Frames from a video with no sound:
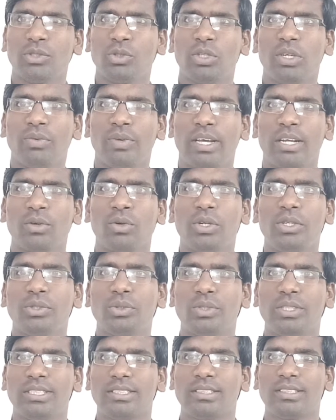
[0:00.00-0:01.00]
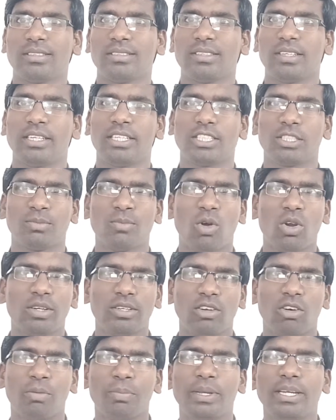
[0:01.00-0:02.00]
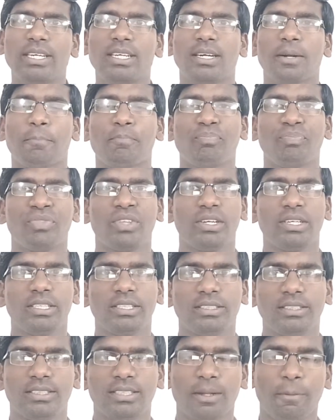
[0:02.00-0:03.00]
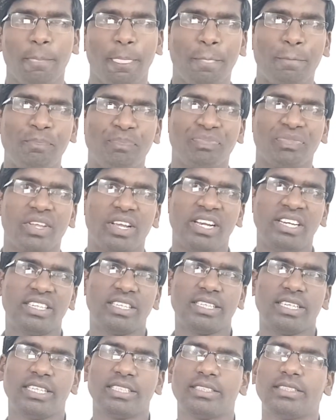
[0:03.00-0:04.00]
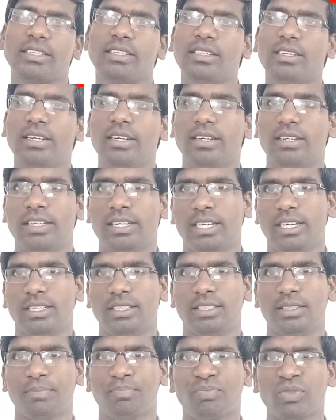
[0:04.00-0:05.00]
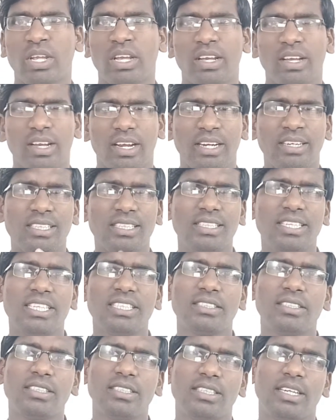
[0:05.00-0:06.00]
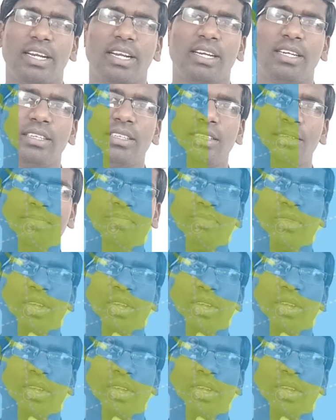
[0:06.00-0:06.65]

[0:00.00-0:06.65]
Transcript: Today we are going to discuss on a small topic that is international trade. International trade